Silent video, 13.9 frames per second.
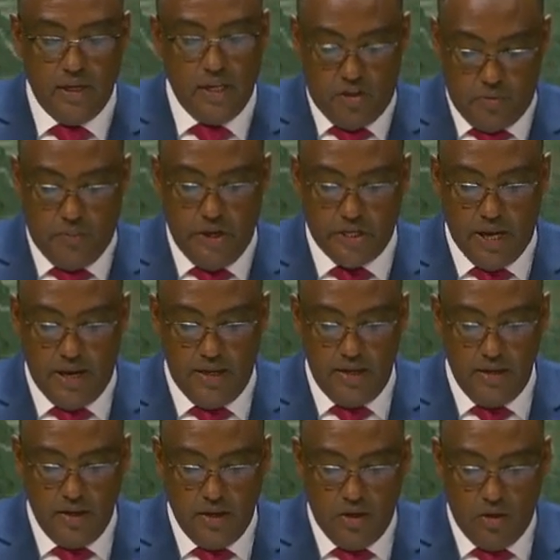
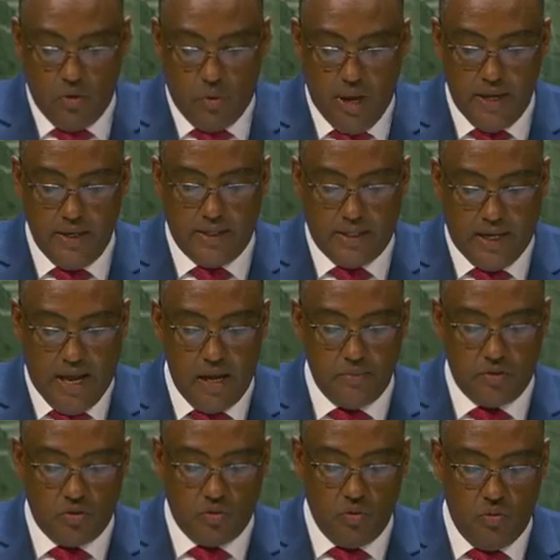especially when it
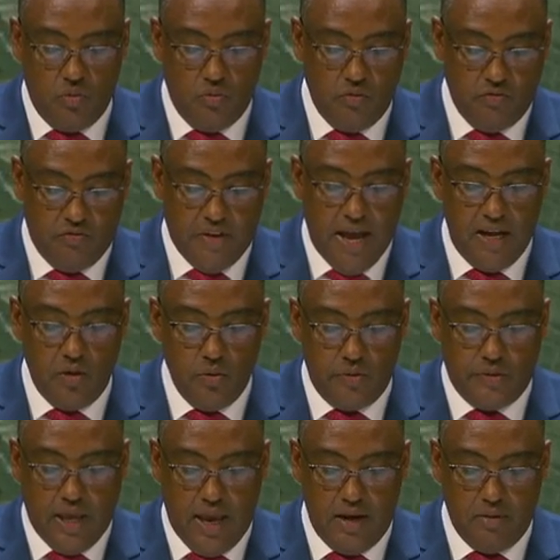comes to
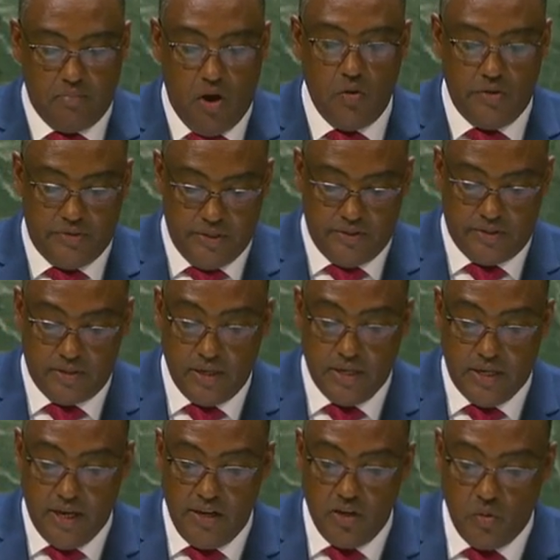values and policies
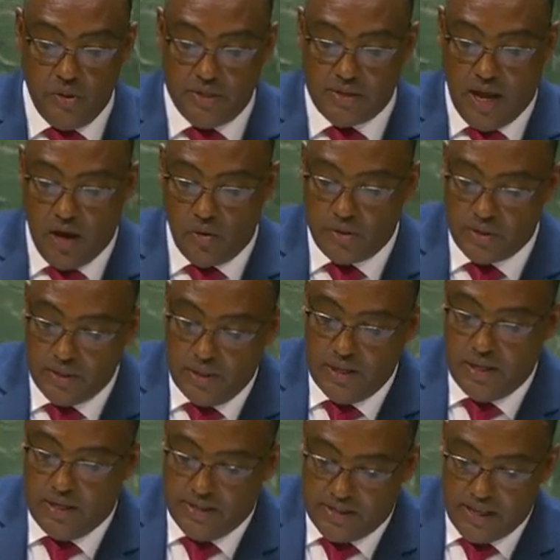dealing with our
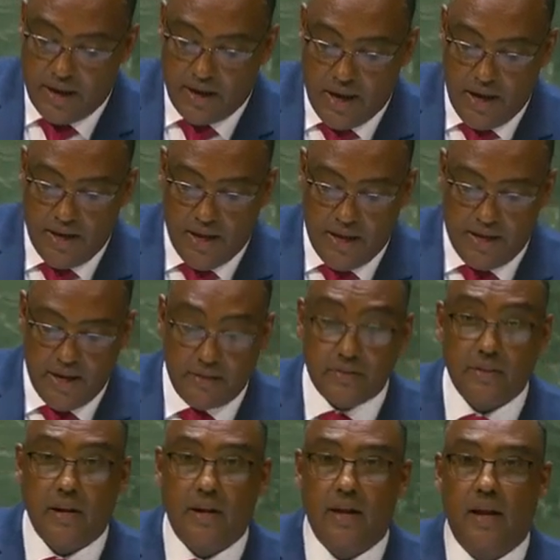internal and
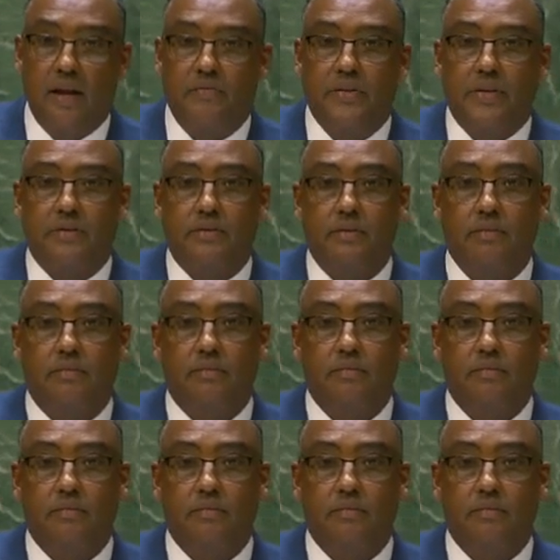external affairs.